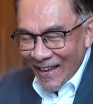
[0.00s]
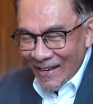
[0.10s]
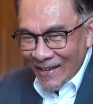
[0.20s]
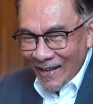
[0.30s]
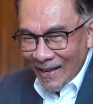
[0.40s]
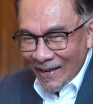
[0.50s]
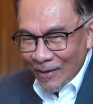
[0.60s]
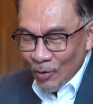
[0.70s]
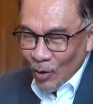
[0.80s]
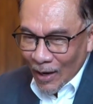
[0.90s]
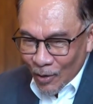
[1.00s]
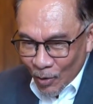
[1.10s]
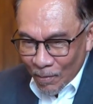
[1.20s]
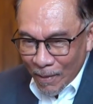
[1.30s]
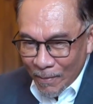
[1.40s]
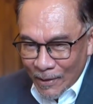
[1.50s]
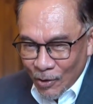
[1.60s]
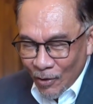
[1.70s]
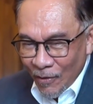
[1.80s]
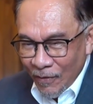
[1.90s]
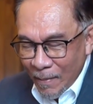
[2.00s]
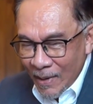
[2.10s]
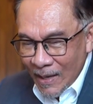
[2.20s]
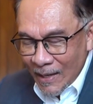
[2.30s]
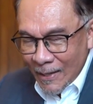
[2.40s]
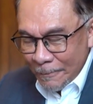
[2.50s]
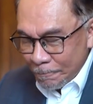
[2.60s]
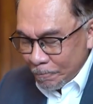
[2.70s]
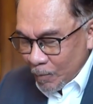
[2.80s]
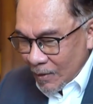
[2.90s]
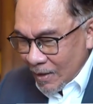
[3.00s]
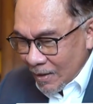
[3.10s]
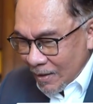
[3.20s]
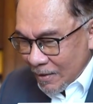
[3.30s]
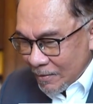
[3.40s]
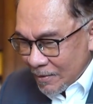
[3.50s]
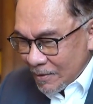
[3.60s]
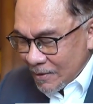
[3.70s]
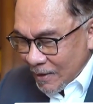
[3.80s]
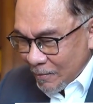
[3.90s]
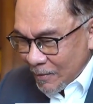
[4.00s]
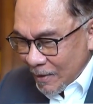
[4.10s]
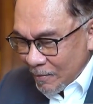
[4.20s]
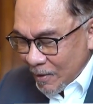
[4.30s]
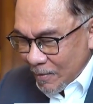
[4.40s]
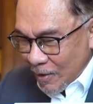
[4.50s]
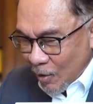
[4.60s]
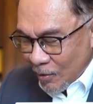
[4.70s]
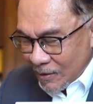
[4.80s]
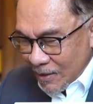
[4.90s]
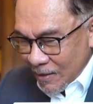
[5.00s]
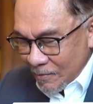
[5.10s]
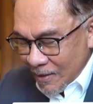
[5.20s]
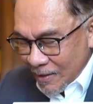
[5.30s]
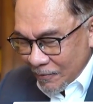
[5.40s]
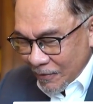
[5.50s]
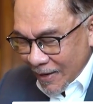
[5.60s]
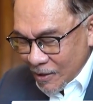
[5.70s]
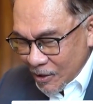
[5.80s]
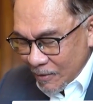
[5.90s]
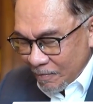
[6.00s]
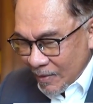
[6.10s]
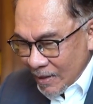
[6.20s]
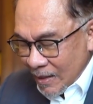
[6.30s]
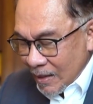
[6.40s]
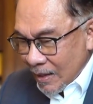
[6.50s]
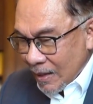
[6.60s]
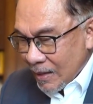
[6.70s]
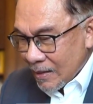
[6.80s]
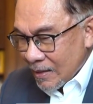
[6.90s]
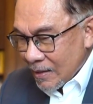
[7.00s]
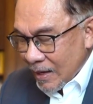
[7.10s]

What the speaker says: And, you know, I know members of your family, some of them may be long-term friendship. And